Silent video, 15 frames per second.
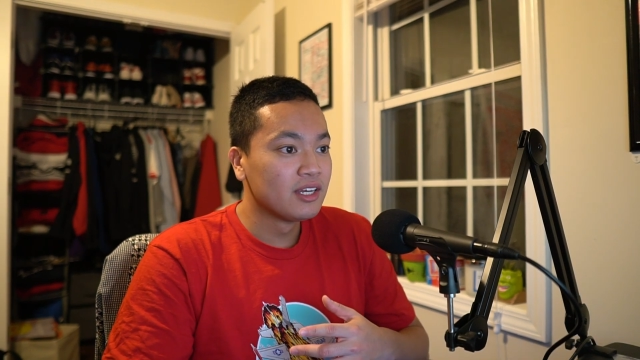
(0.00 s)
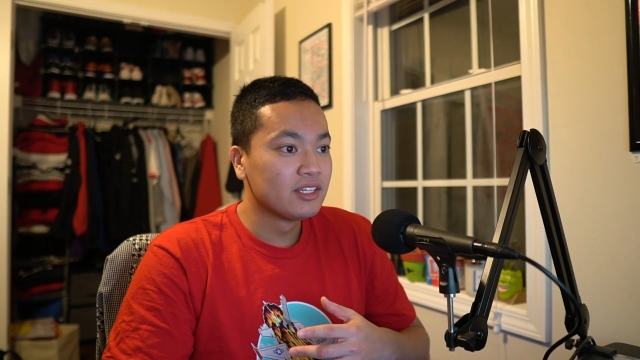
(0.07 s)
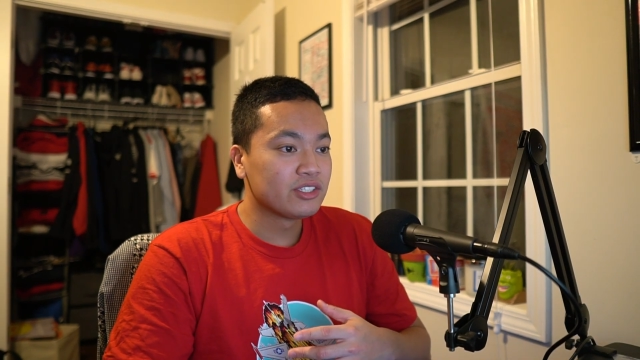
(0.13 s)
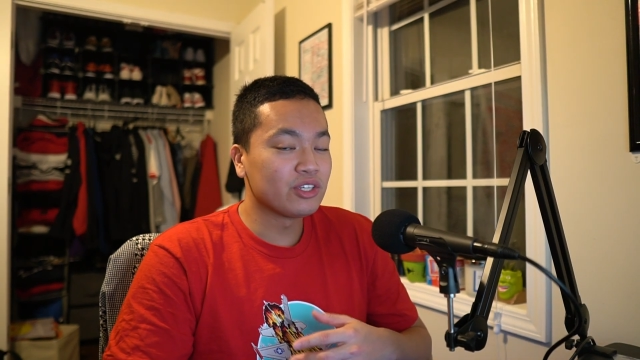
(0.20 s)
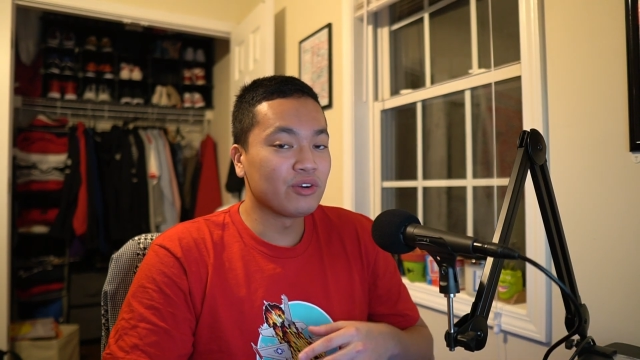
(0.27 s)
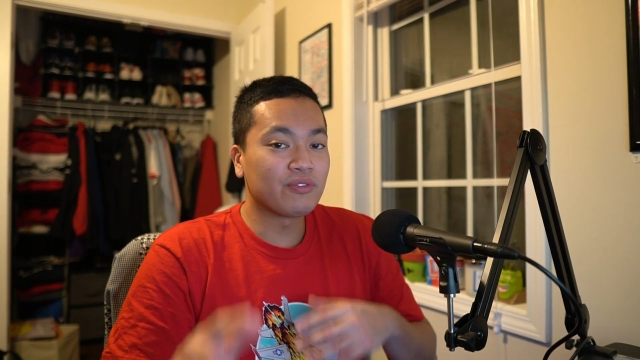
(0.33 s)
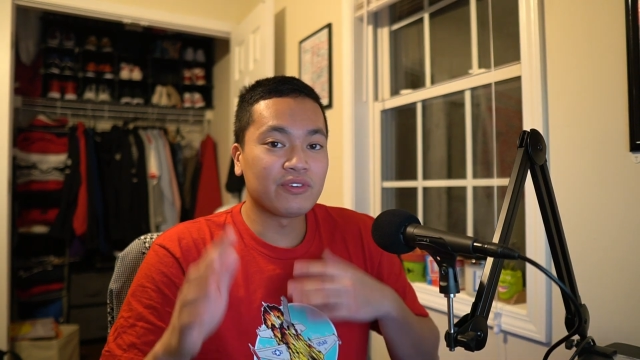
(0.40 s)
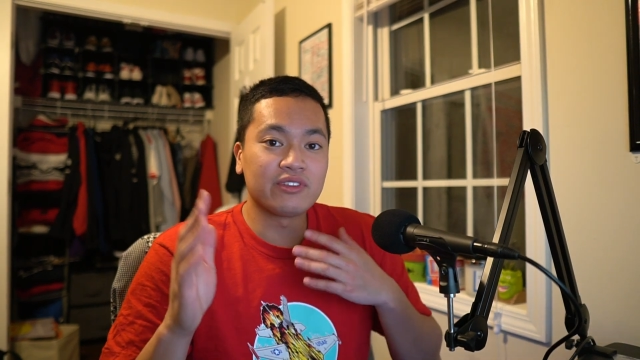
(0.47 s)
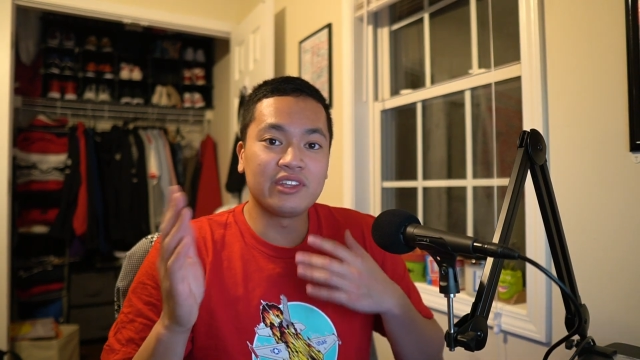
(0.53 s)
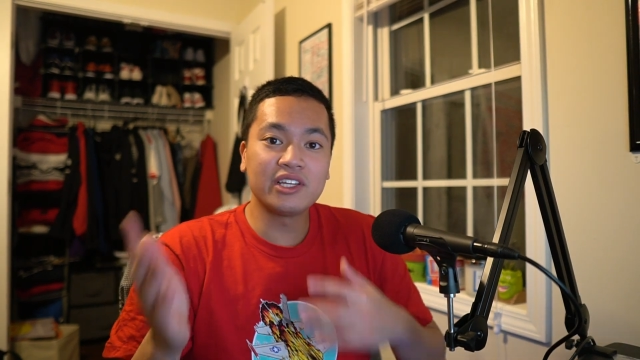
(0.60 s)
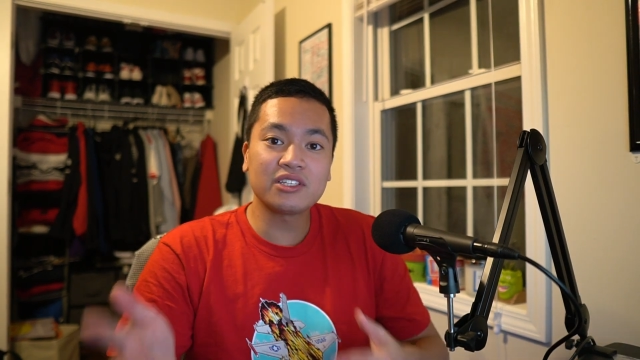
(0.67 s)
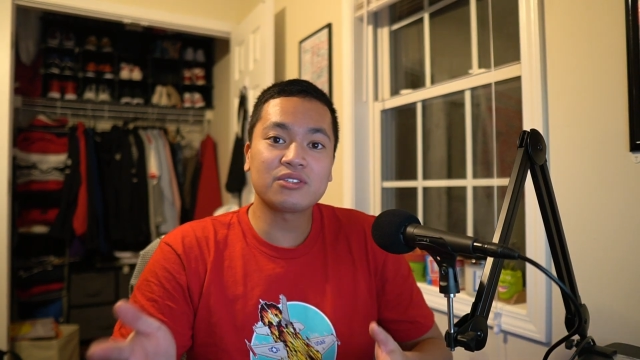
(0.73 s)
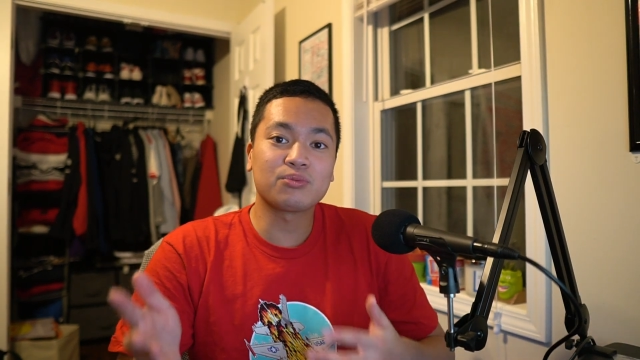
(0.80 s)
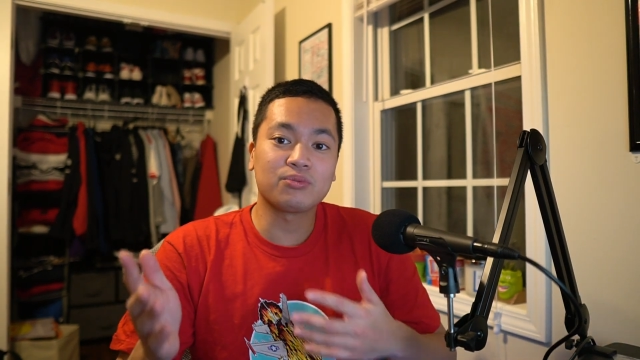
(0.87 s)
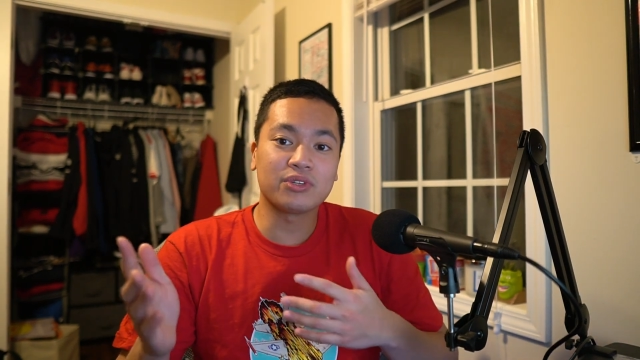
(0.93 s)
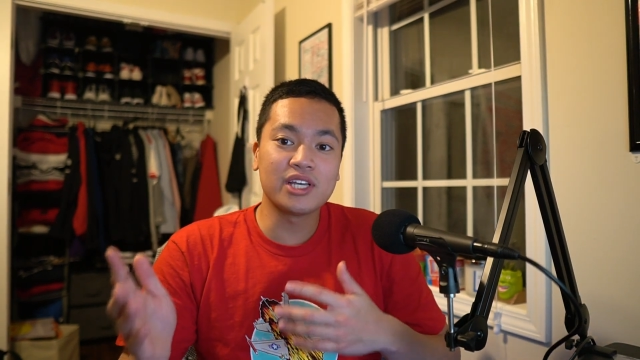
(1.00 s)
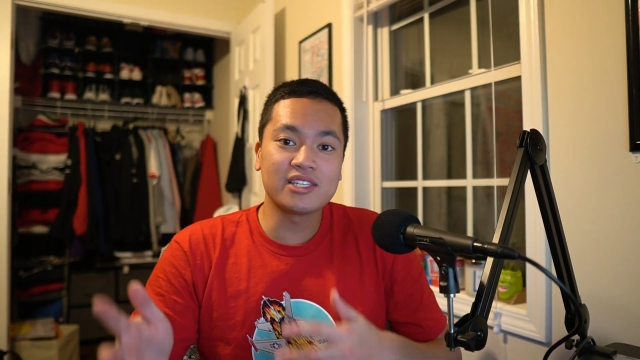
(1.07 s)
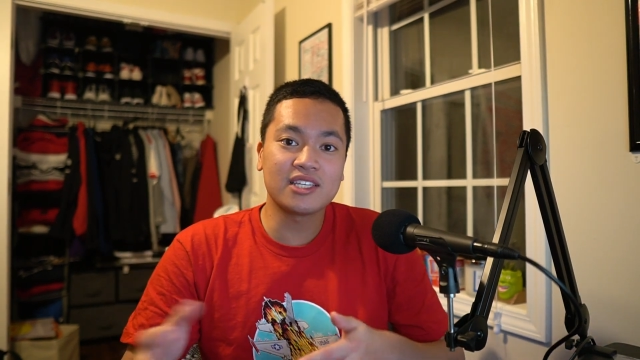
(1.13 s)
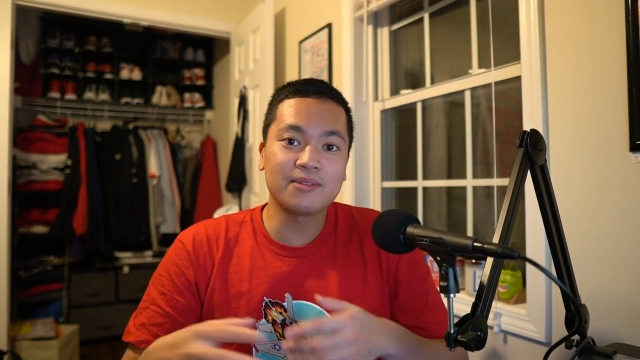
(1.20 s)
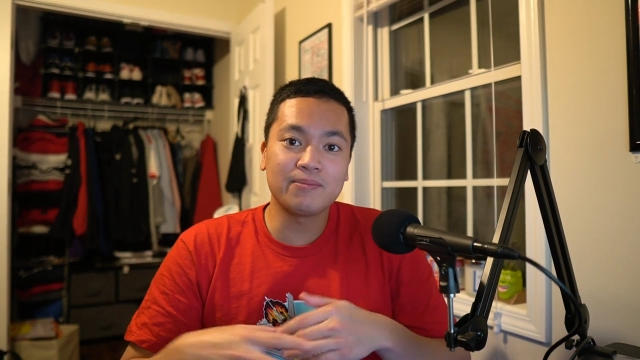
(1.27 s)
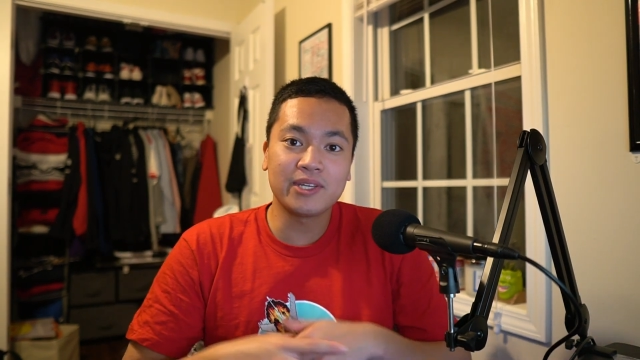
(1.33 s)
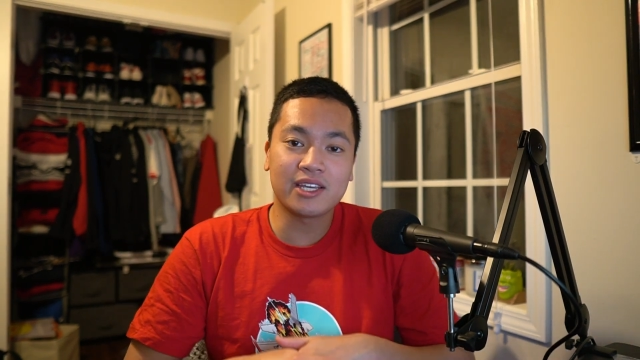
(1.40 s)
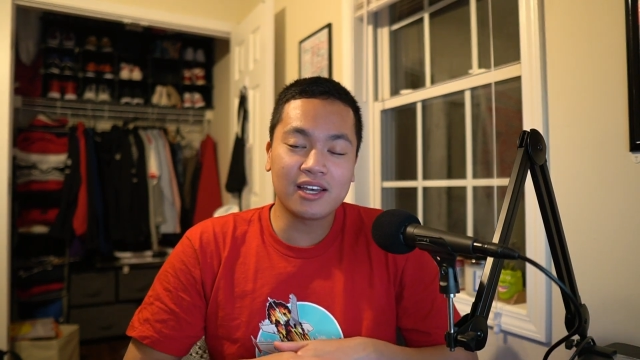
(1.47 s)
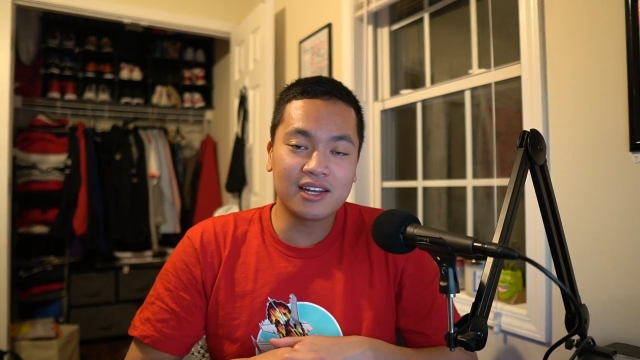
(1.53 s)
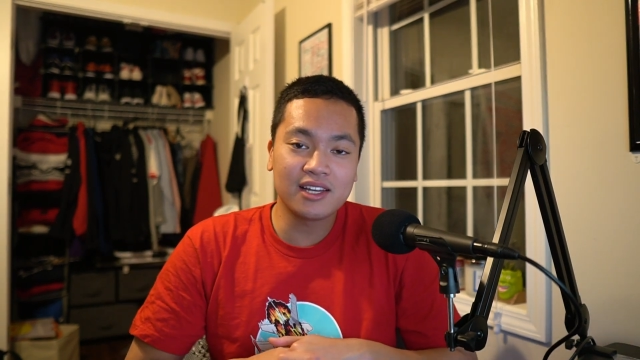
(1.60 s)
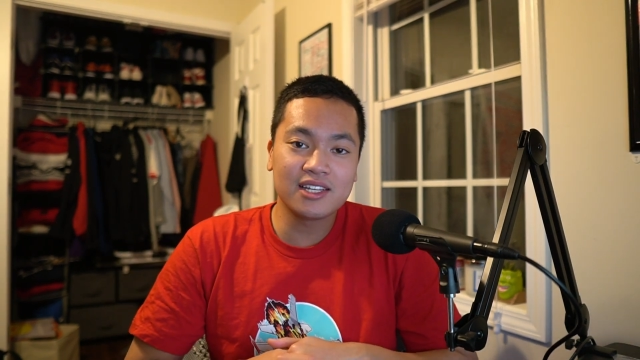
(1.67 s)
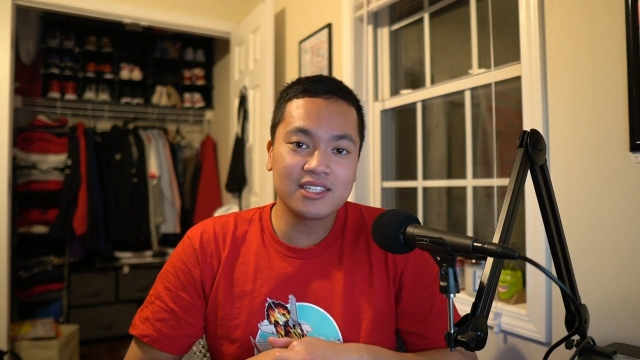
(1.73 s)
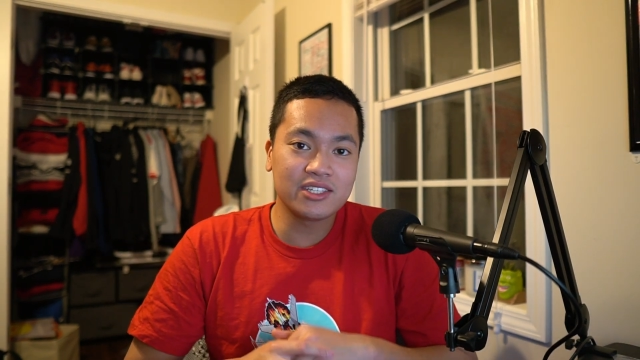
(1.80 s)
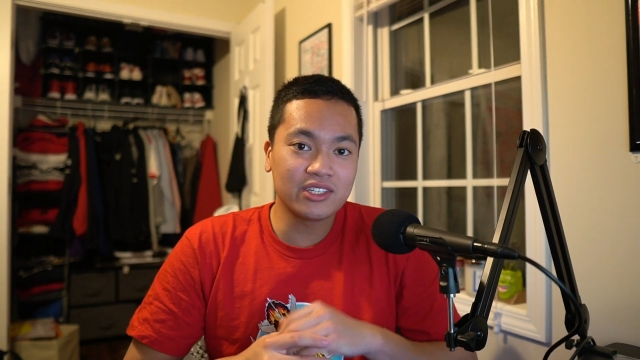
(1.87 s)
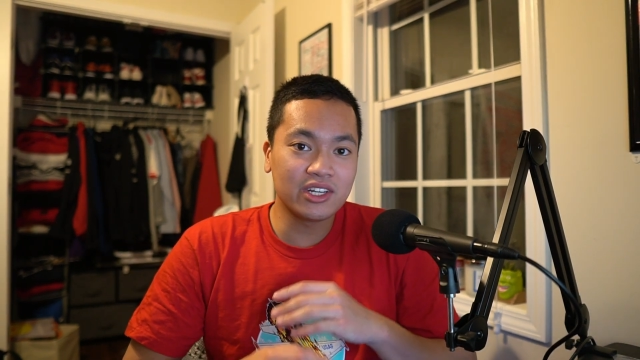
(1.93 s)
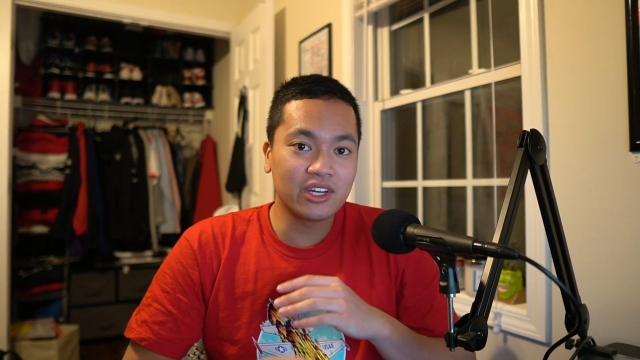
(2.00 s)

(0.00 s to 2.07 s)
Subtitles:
So for this reason, because,